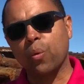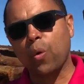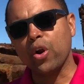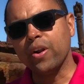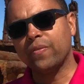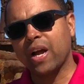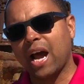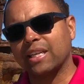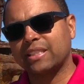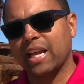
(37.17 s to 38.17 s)
Word of
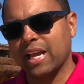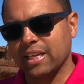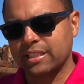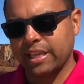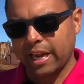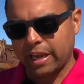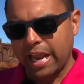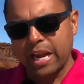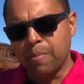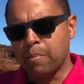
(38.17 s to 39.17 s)
God says that
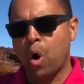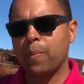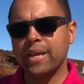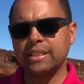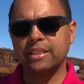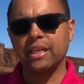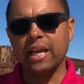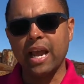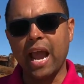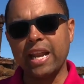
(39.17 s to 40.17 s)
in a moment
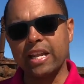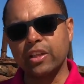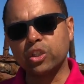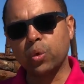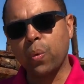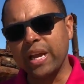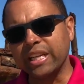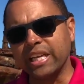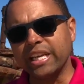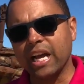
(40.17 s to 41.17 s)
and in the
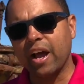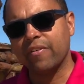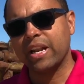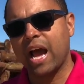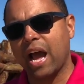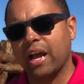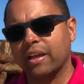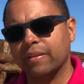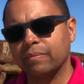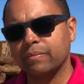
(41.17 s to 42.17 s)
twinkling of an eye,
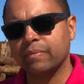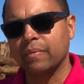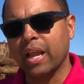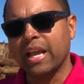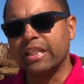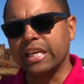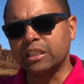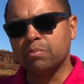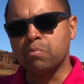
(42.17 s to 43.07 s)
this